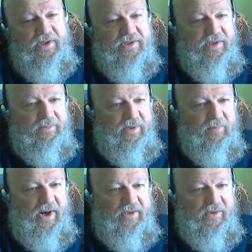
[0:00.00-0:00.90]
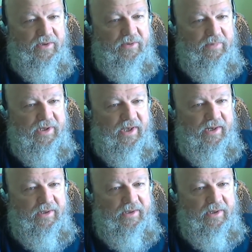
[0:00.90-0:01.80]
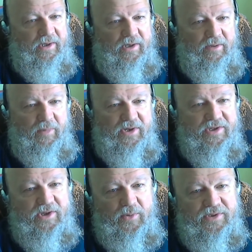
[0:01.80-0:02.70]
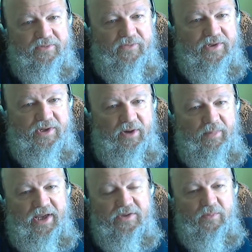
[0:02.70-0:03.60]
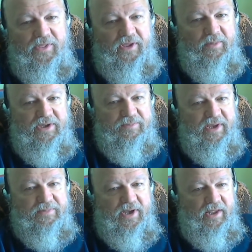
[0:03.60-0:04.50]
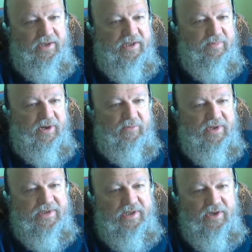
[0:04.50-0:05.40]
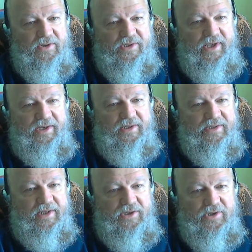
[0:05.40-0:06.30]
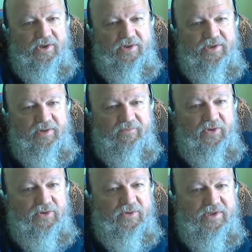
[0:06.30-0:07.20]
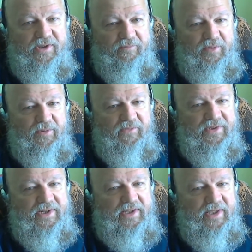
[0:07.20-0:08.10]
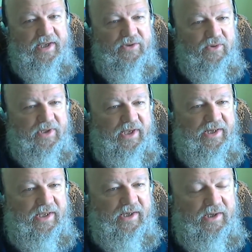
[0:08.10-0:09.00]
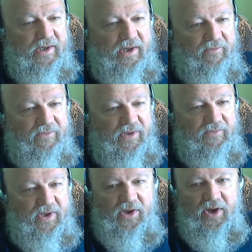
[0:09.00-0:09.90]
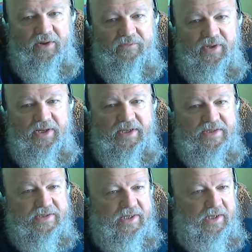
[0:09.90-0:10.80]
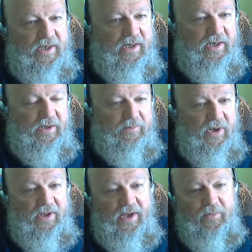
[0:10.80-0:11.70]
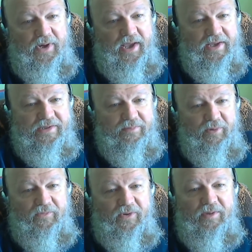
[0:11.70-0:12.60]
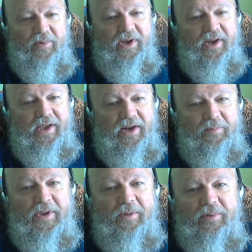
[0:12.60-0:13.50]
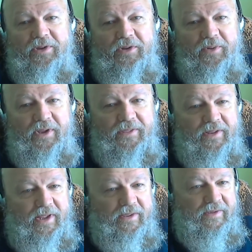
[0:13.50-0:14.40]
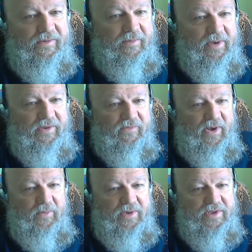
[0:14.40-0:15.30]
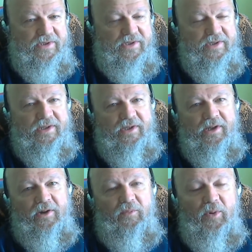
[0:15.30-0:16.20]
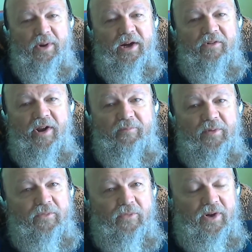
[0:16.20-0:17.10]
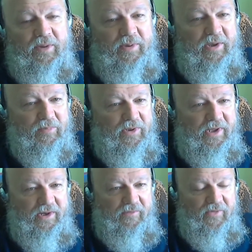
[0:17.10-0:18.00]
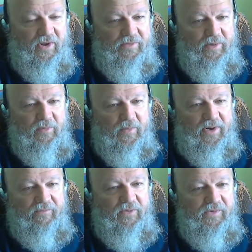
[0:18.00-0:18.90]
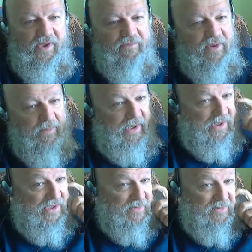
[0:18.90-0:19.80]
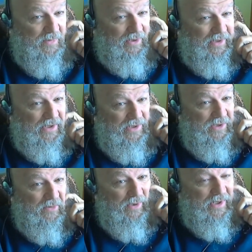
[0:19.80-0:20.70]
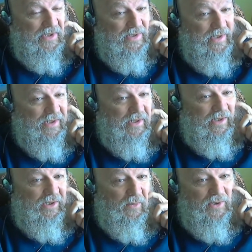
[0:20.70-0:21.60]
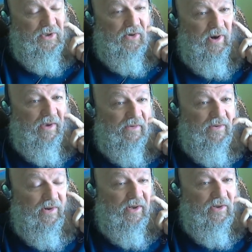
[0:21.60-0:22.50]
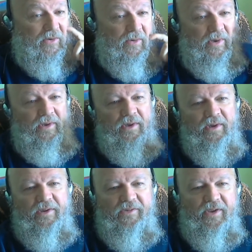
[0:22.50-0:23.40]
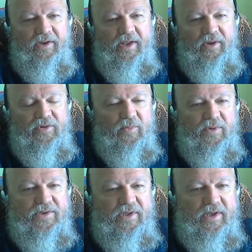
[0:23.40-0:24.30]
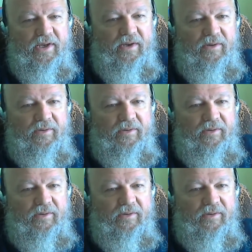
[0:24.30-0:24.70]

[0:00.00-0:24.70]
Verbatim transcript: is something practical to be done. Mars is always the first in our minds when we think about space colonies, but in recent years, scientists, engineers, and futurists have been revisiting the age-old idea of living on Venus. Um, all I would ask before they bring any kind of people to do anything like this, I mean, it's fine when it's just robot craft, but before any people get involved, I would want a few safety mechanisms built in too, because you don't want your craft starting to sink down towards the uh,